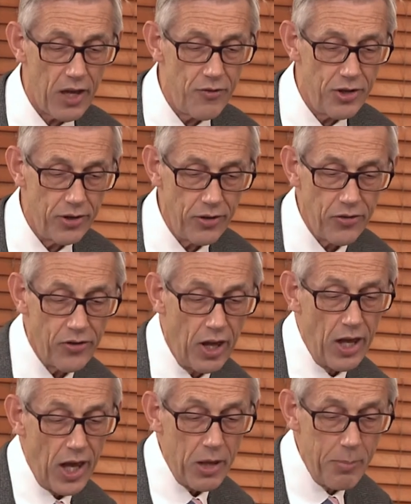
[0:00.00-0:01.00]
evidence
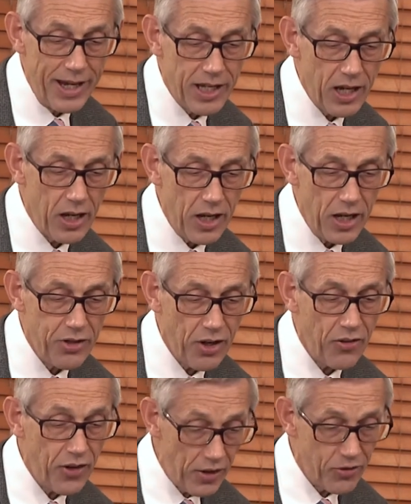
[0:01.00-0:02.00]
and making it
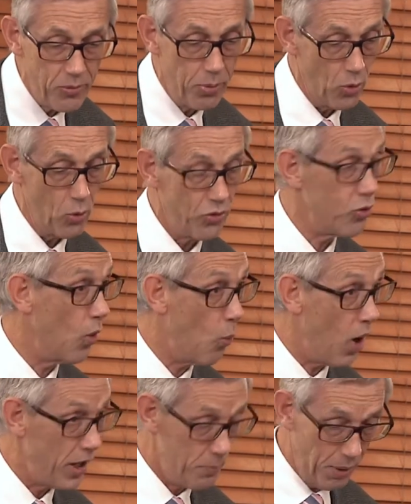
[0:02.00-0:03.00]
accessible to a
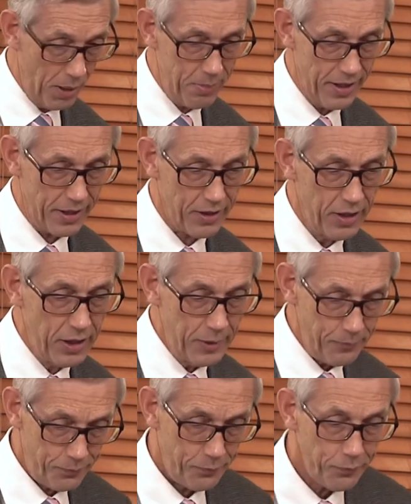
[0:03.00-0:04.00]
wide public,
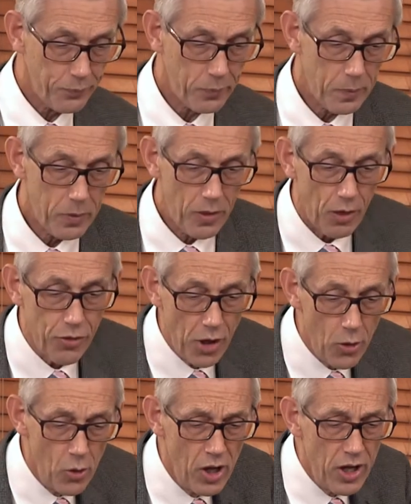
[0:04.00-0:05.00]

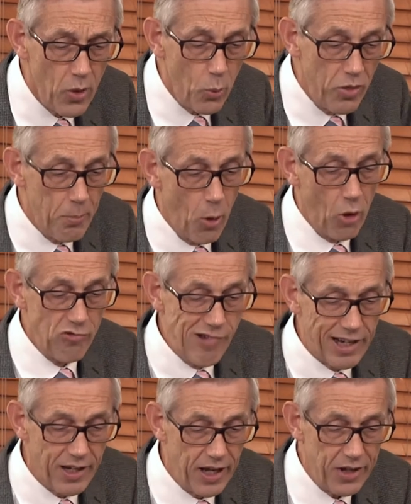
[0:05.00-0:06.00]
though with more
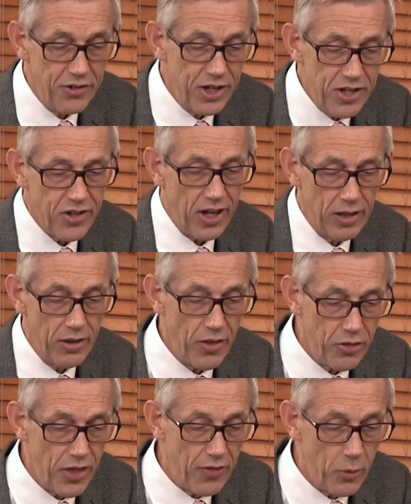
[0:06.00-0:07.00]
rigour and detail
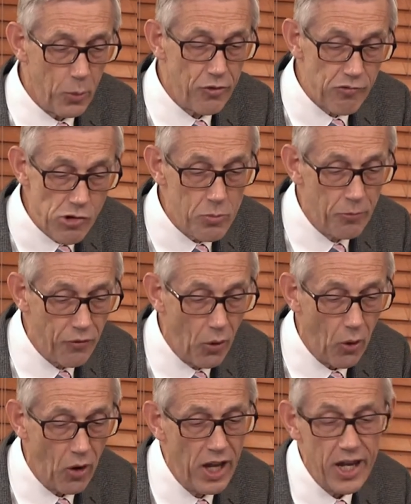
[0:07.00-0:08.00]
than there was room
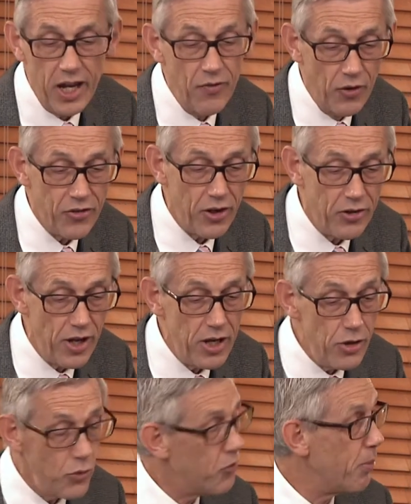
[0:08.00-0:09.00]
for in the Sunday
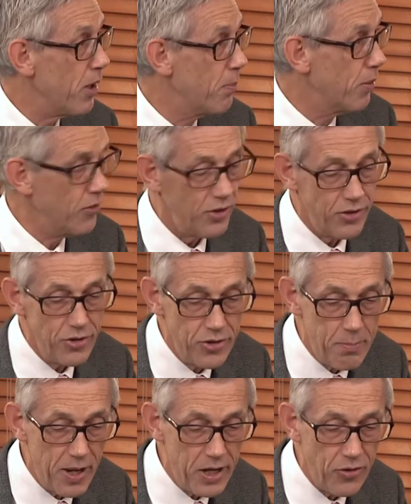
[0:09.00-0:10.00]
newspapers and in
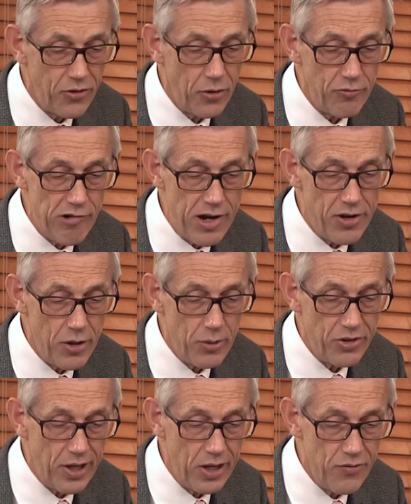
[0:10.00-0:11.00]
debates on radio
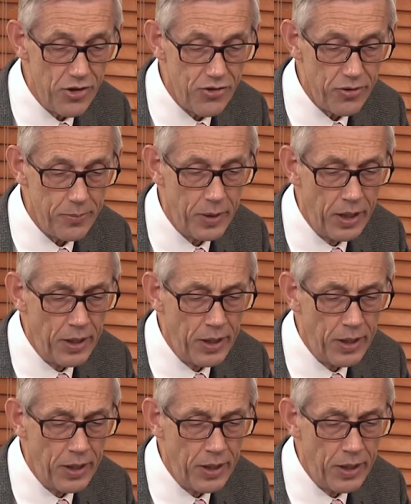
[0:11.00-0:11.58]
and television.